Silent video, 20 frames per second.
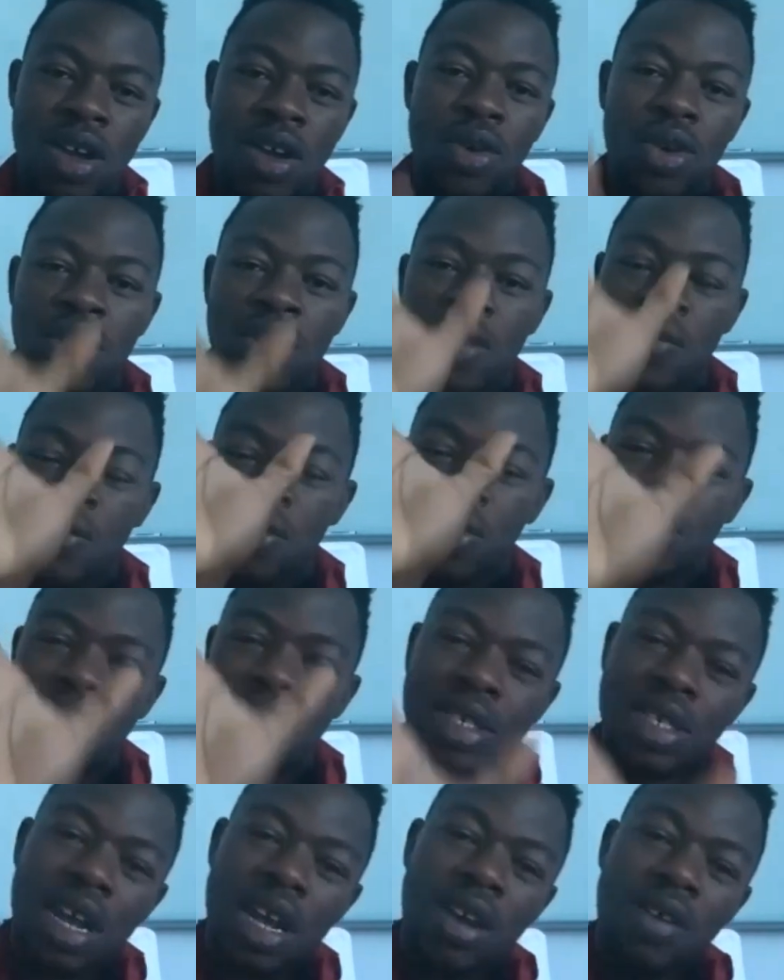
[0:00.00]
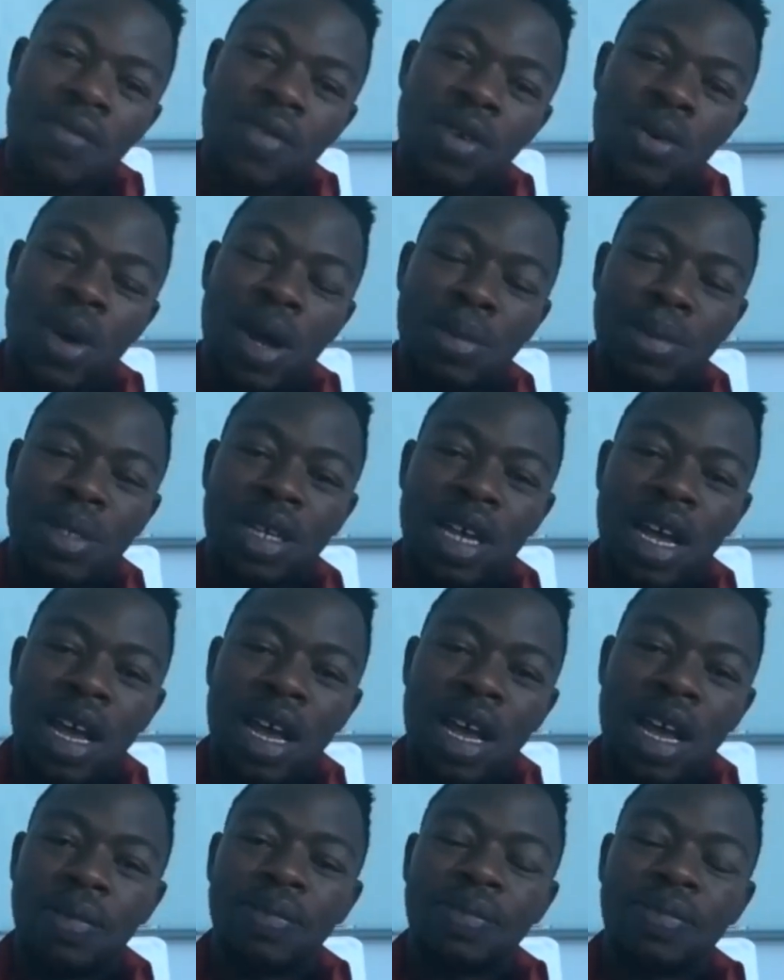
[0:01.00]
We do a full design of the
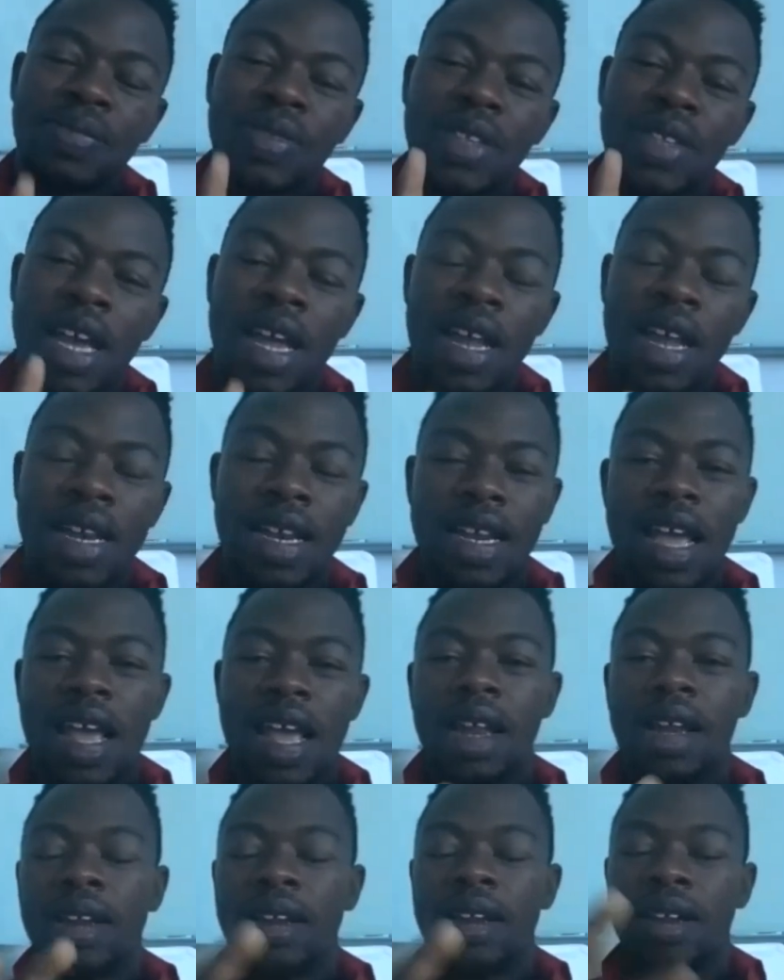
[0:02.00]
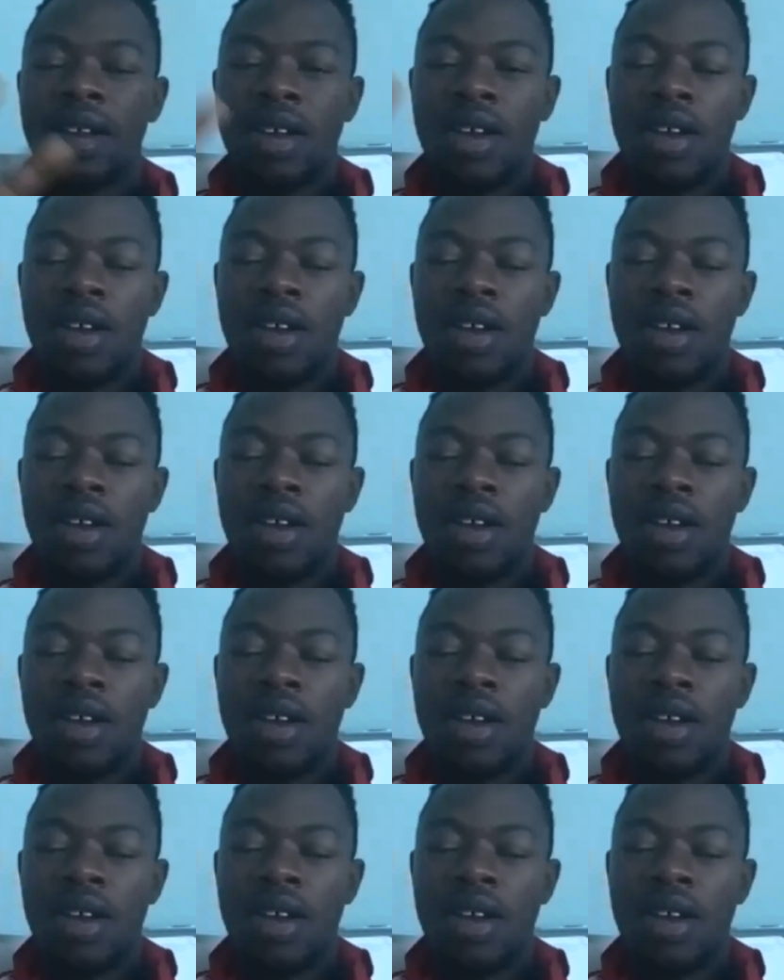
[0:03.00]
website, and then